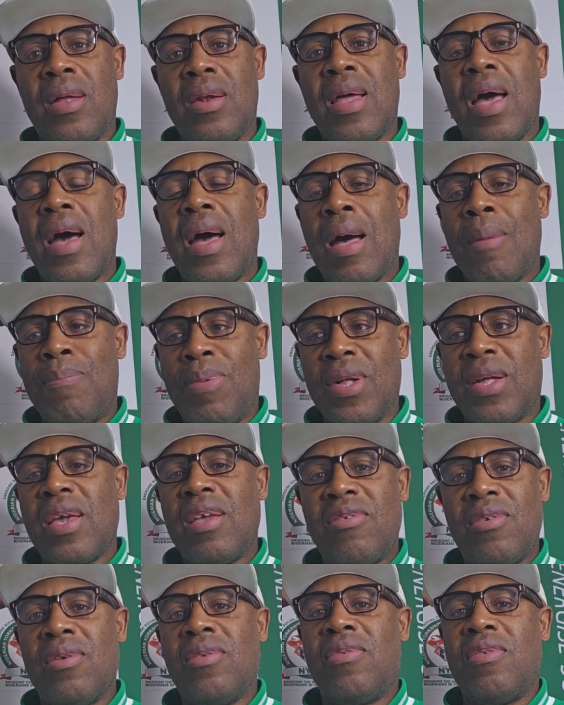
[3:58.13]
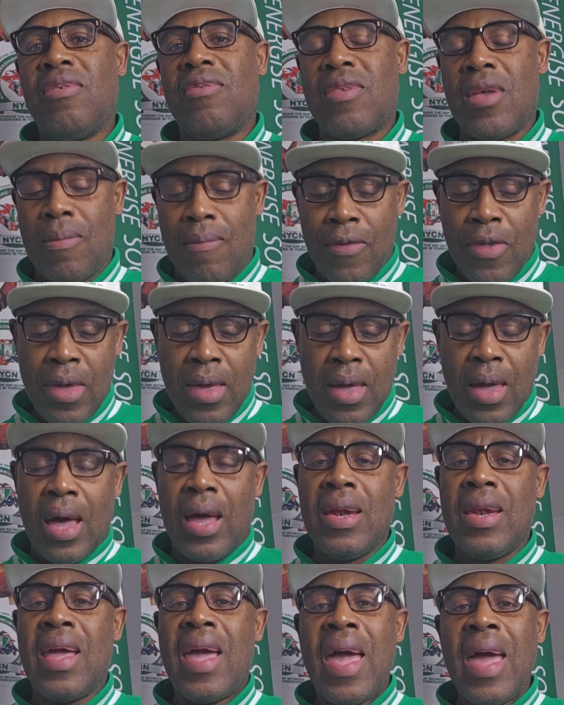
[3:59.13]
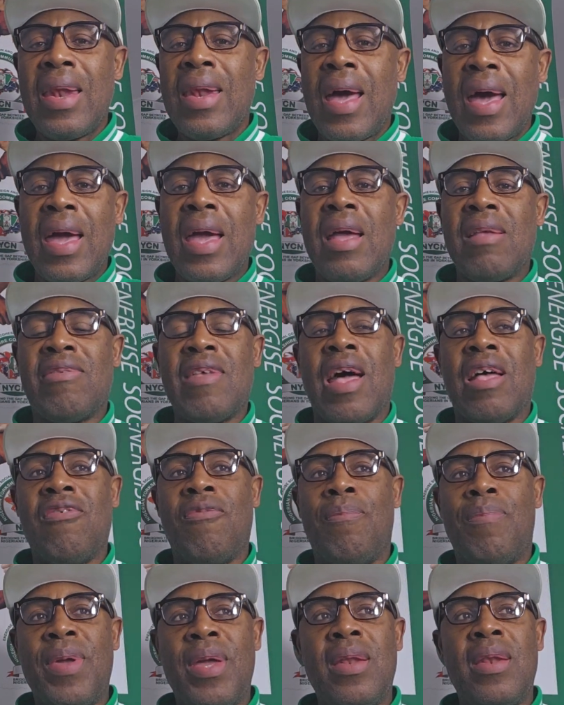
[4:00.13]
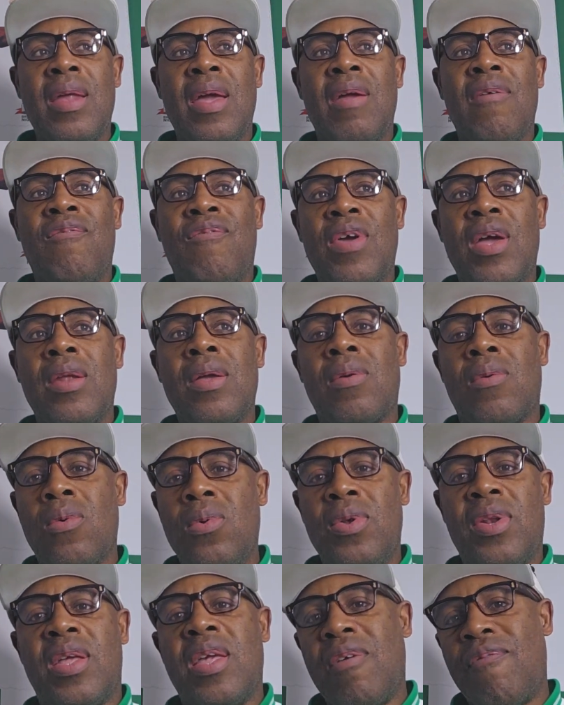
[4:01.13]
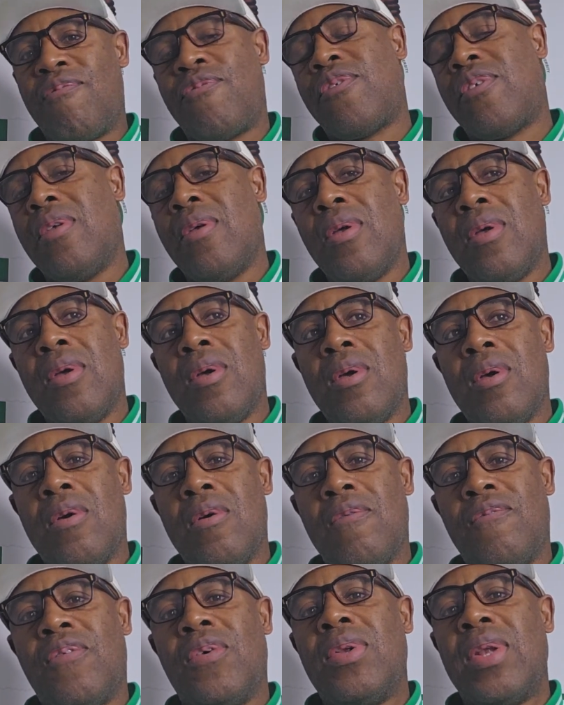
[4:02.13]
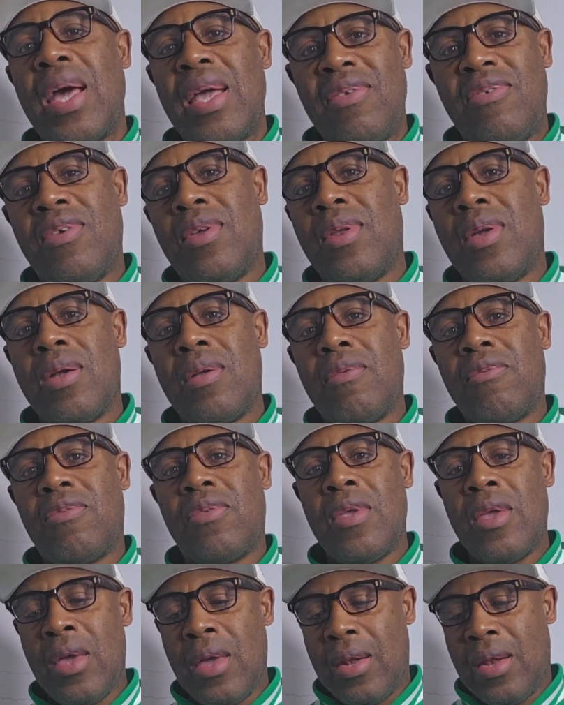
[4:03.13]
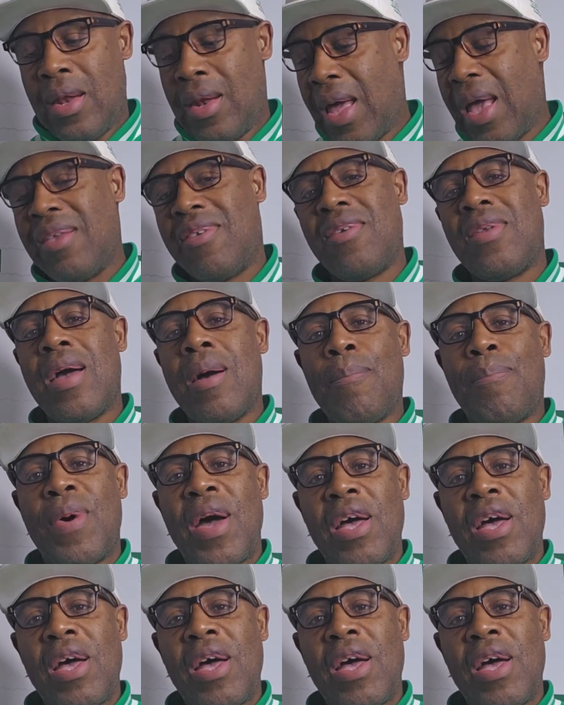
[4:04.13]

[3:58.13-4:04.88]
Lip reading: that application system. And the NIS has been a very good gift for Nigerians. The Nigerian